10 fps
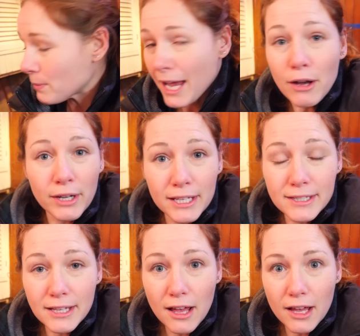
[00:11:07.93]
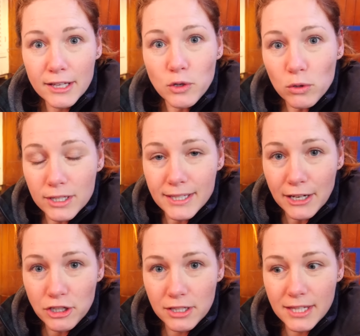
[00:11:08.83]
now, is, uh, is all the
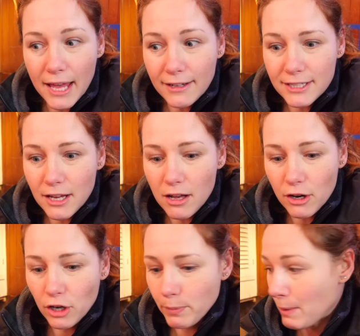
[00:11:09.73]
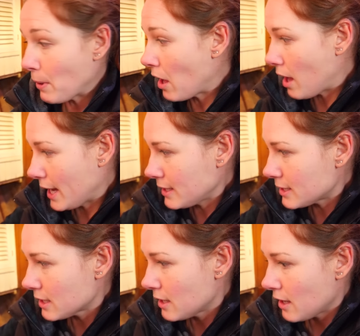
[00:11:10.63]
sections that are going to be
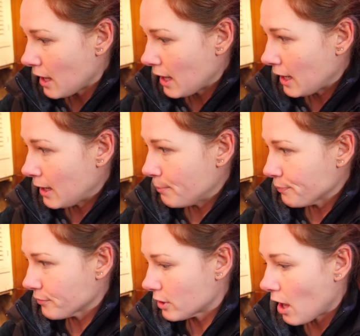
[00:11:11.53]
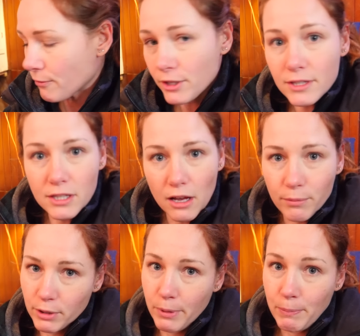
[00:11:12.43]
behind um, covers, I'm
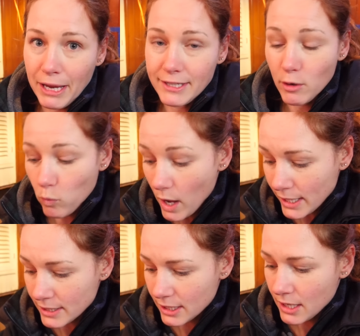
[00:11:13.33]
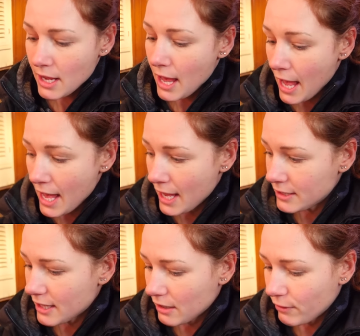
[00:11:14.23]
going to be painting white, and
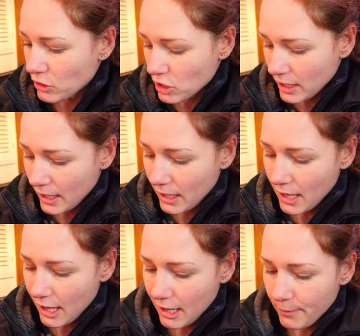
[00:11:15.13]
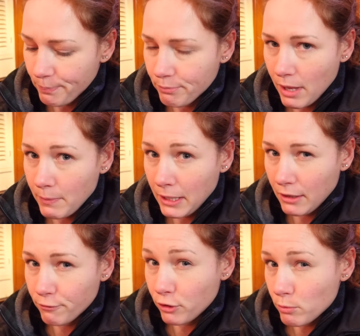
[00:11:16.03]
then eventually, um, maybe in
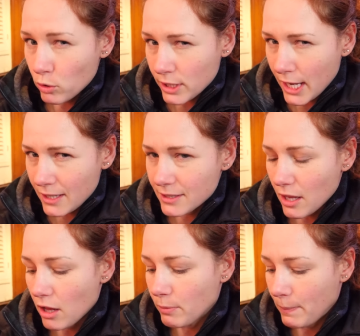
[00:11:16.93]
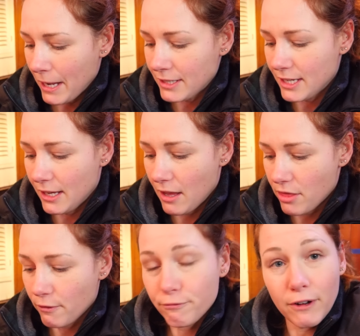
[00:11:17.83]
a few more days, I'll be painting
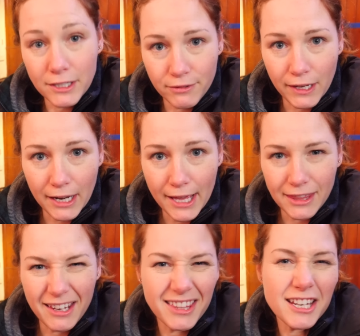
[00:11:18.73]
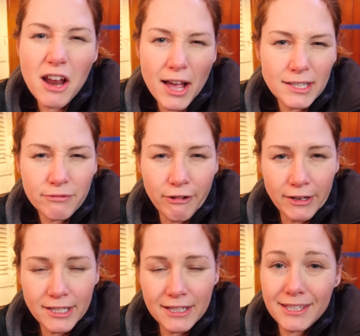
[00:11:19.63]
the front of it, like the, the nice
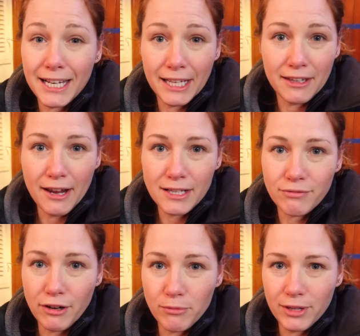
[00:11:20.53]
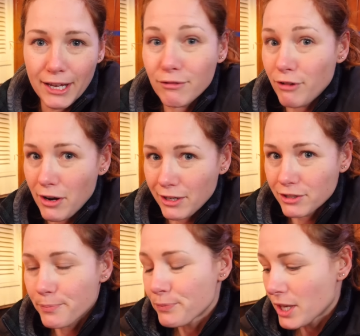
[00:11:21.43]
front, and sealing the nice front with like a
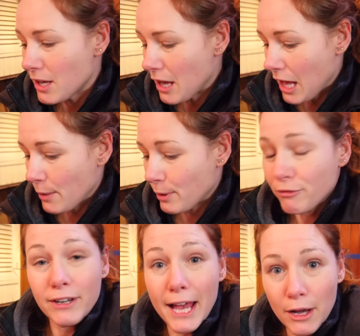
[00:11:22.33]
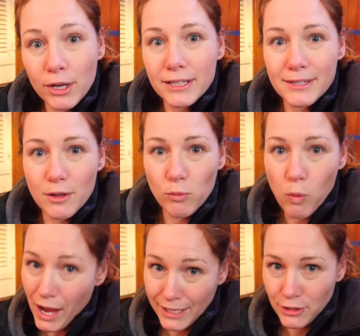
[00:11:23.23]
varnish. Um, but for now is the
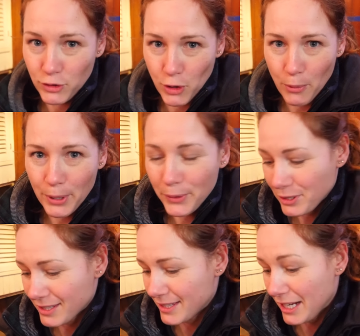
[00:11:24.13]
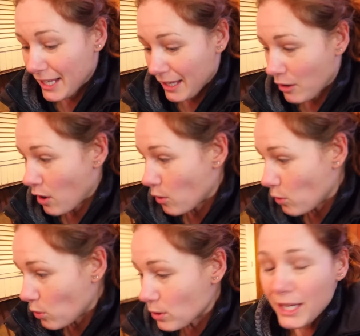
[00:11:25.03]
white job, just sealing
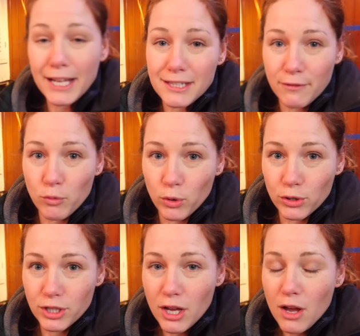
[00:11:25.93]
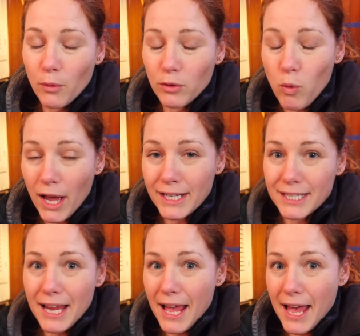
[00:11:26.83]
all the ends of the wood with
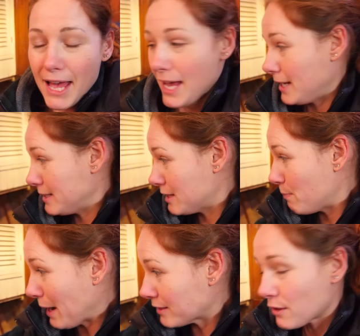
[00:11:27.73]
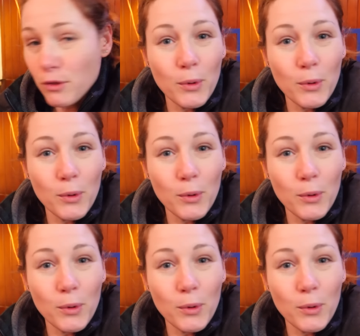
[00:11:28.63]
white and the backs of the